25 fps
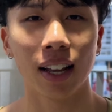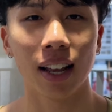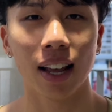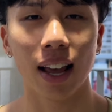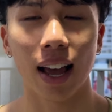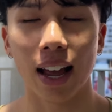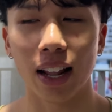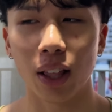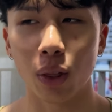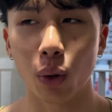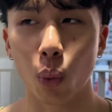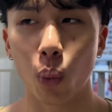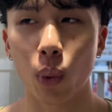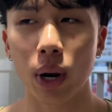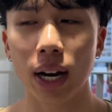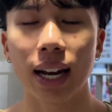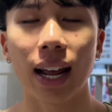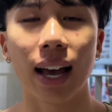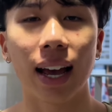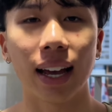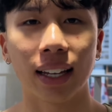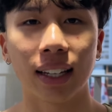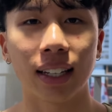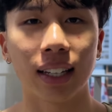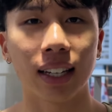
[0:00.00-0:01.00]
And the weight
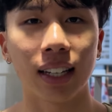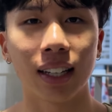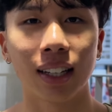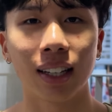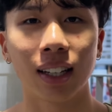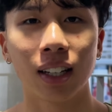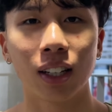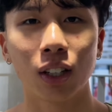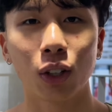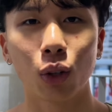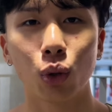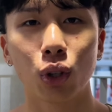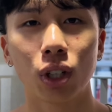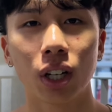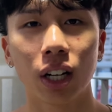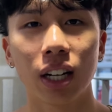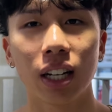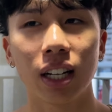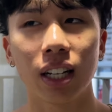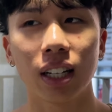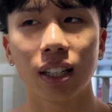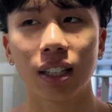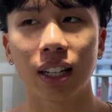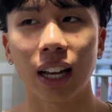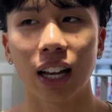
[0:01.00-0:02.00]
that I gain
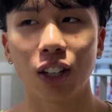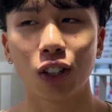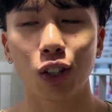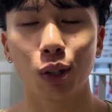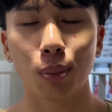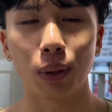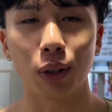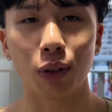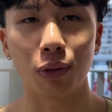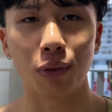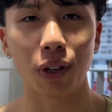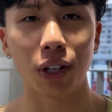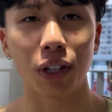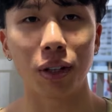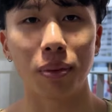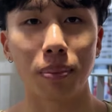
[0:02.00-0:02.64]
usually tend to be very